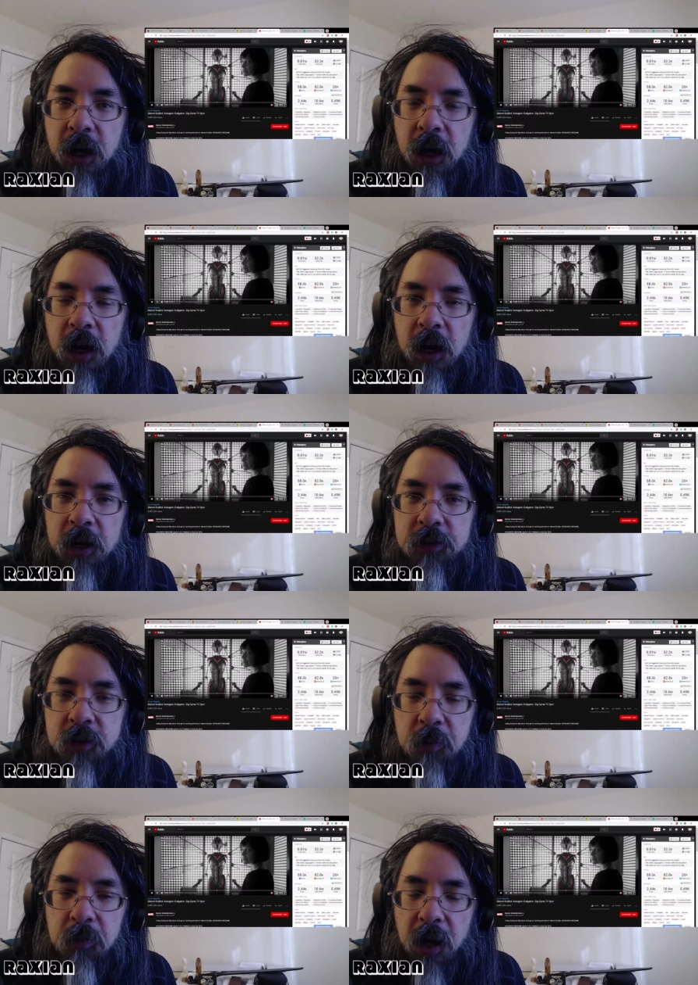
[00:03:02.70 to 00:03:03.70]
on
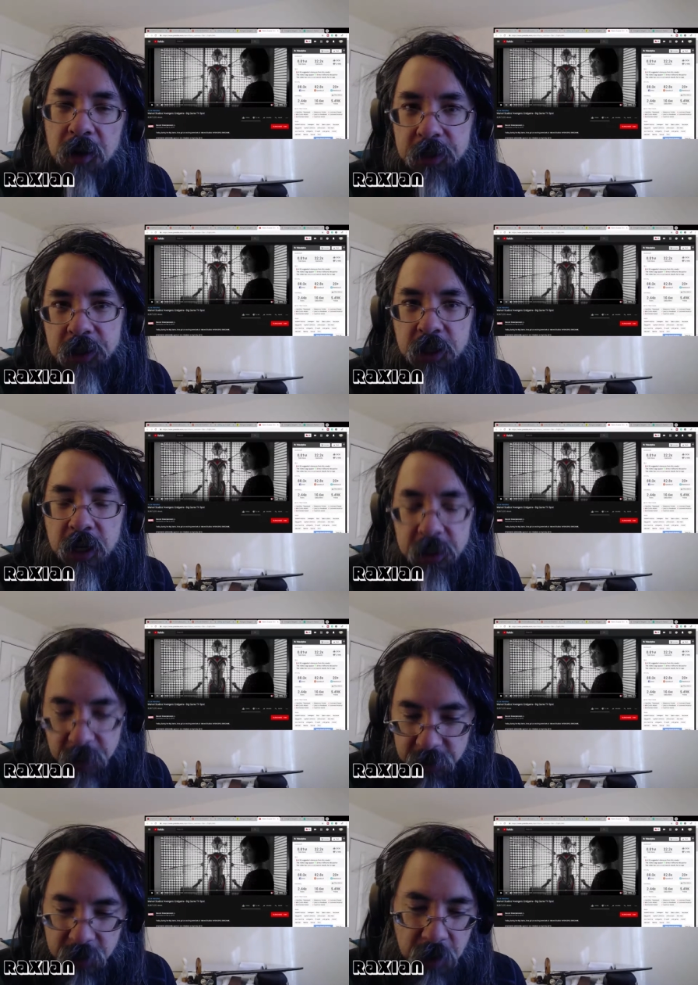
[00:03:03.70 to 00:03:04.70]
Super Bowl, I was,
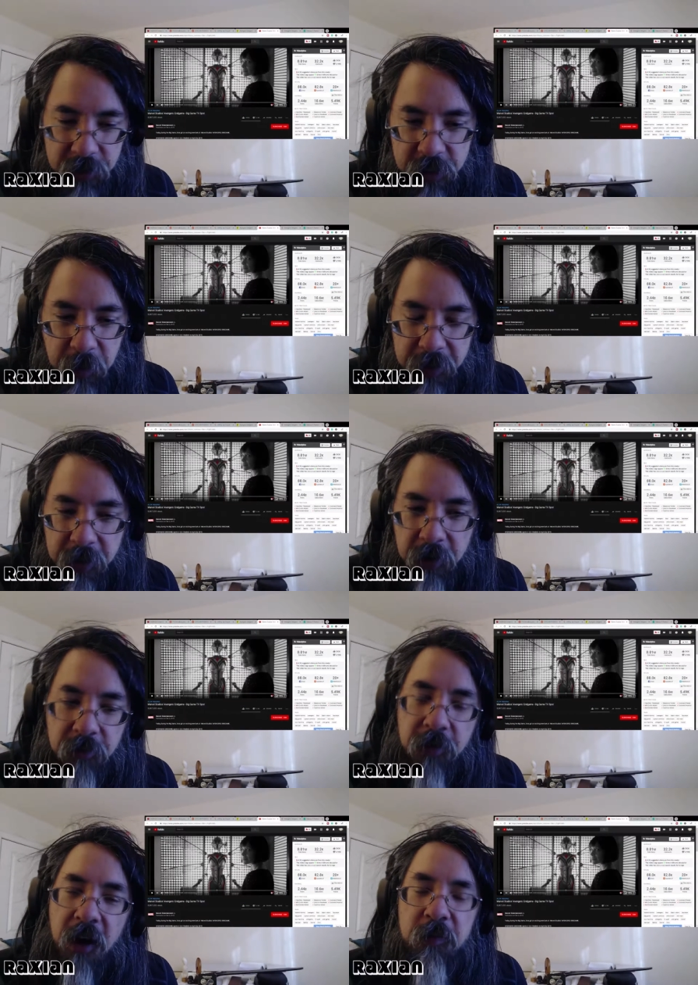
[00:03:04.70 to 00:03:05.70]
I was expecting a
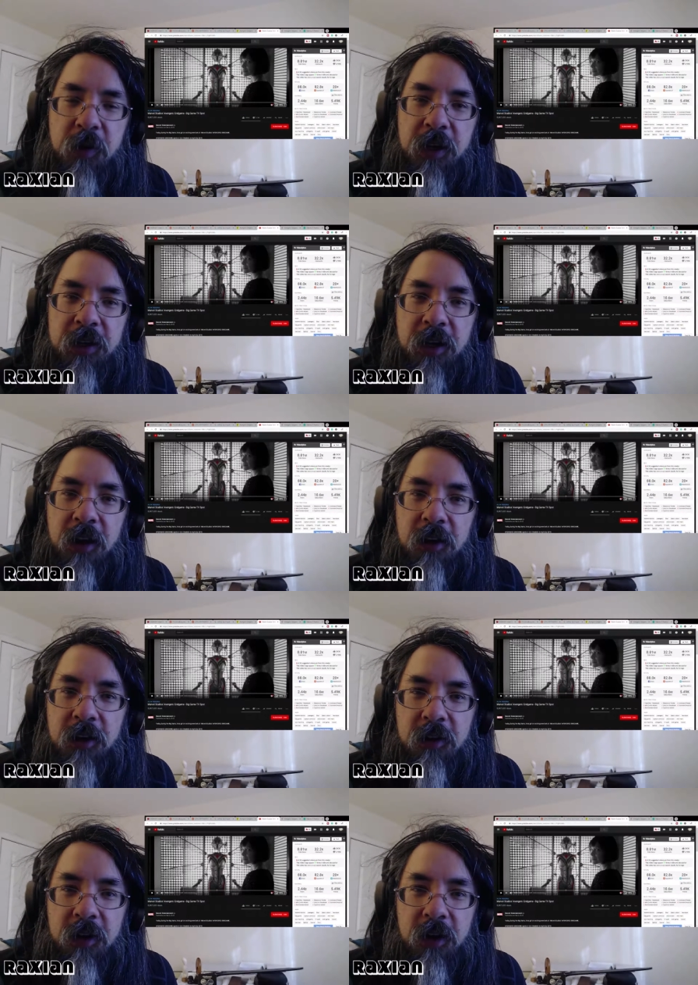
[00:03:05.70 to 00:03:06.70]
five million
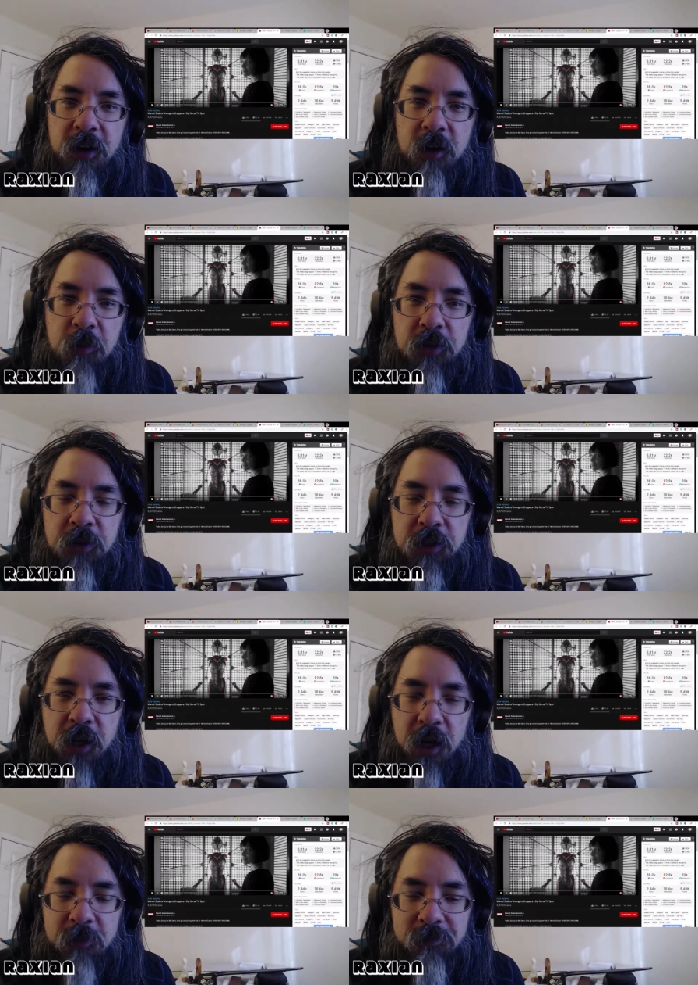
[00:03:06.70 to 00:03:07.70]
dollar uh, commercial
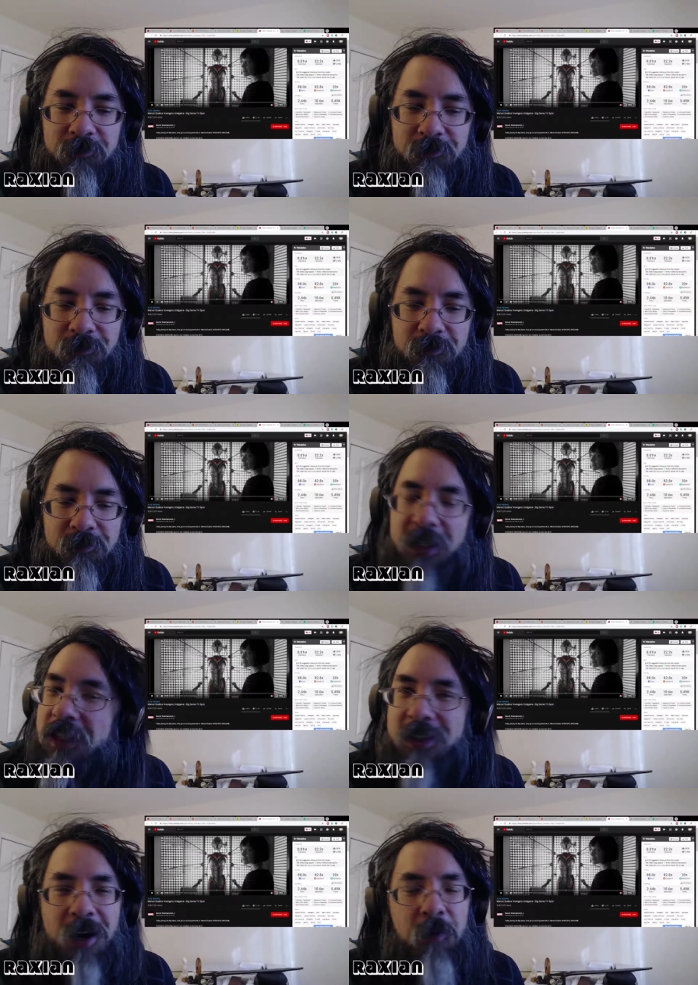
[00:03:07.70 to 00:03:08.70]
shot.
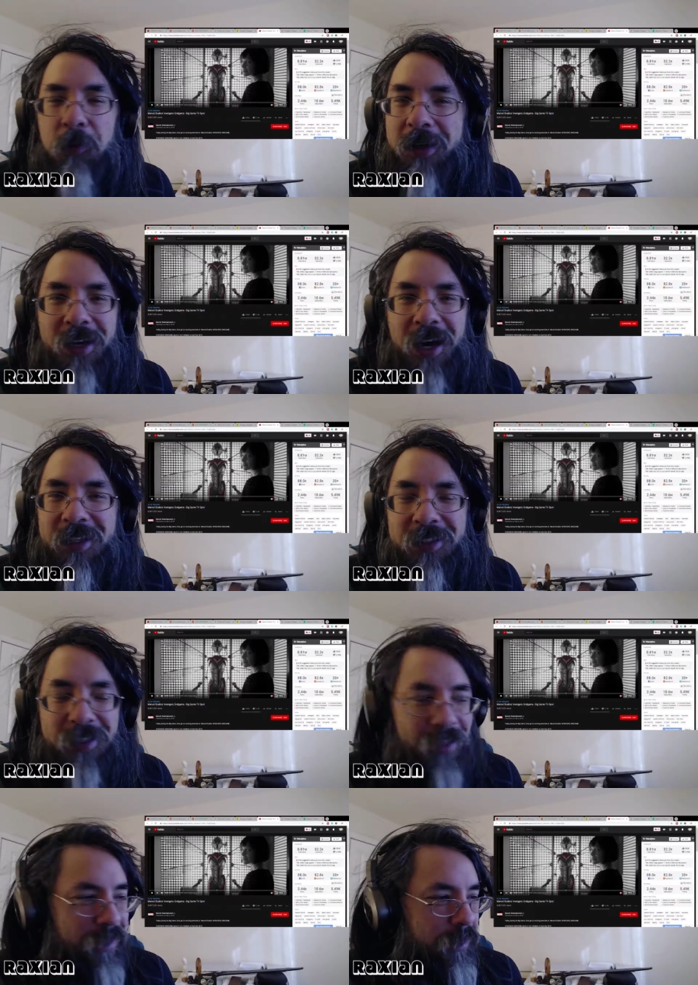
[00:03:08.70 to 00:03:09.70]
That's not what we got.
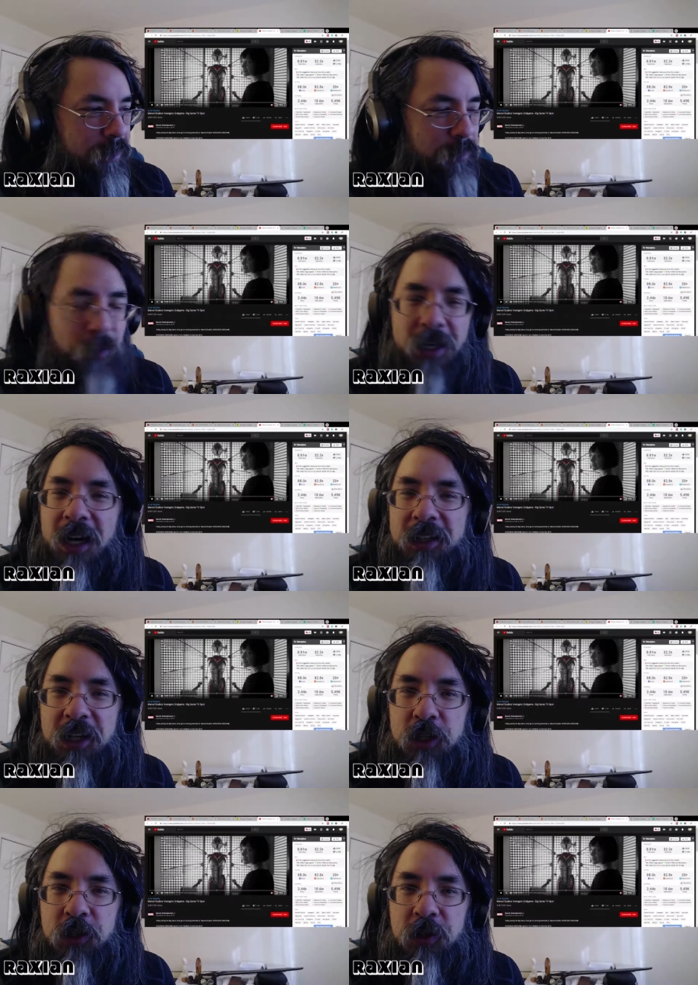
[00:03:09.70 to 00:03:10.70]
We got
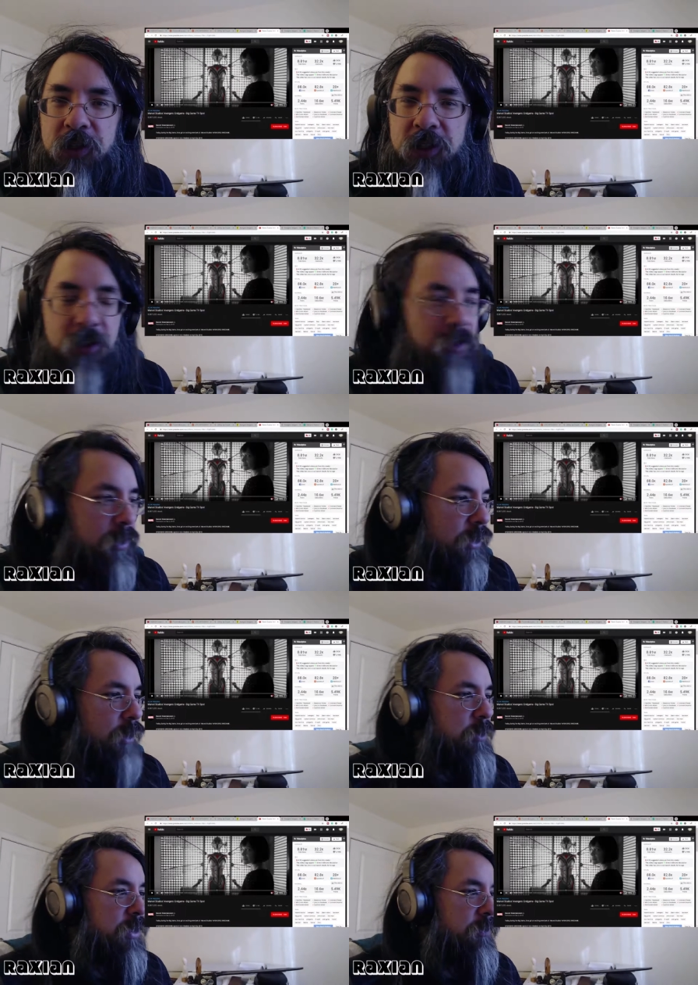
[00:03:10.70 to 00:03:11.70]
T-shirts. Let
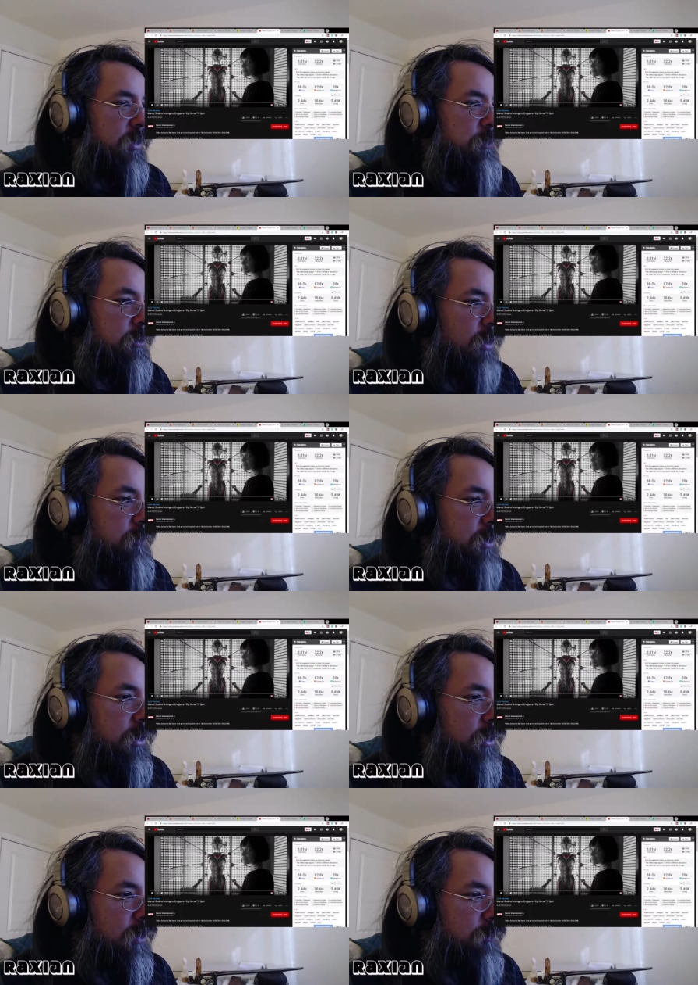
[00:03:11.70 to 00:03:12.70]
me see if I can pull up
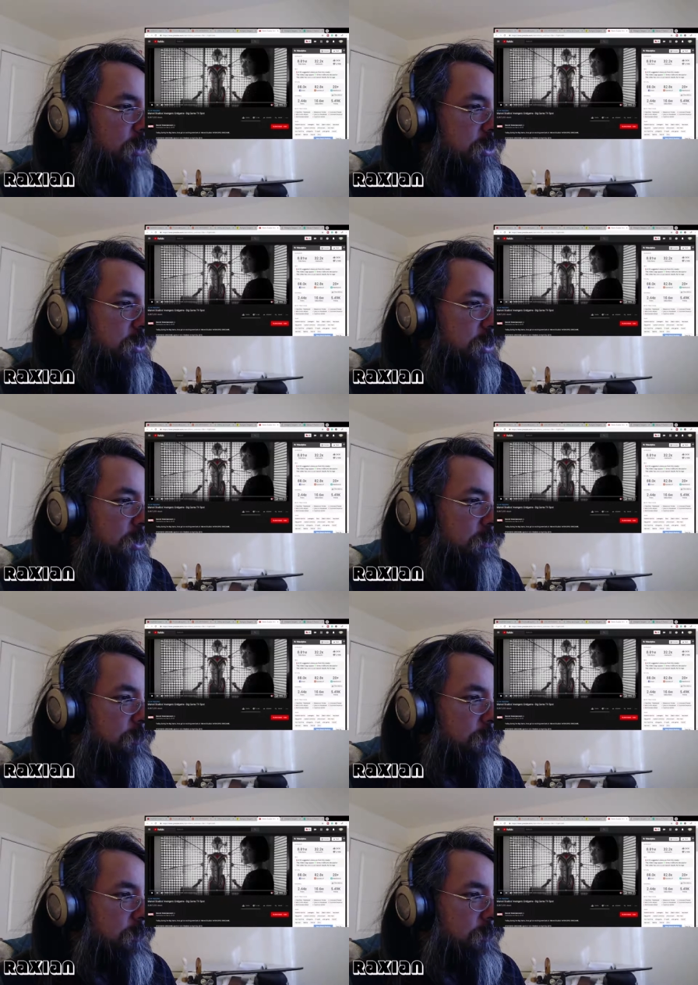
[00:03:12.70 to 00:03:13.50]
the uh, picture here.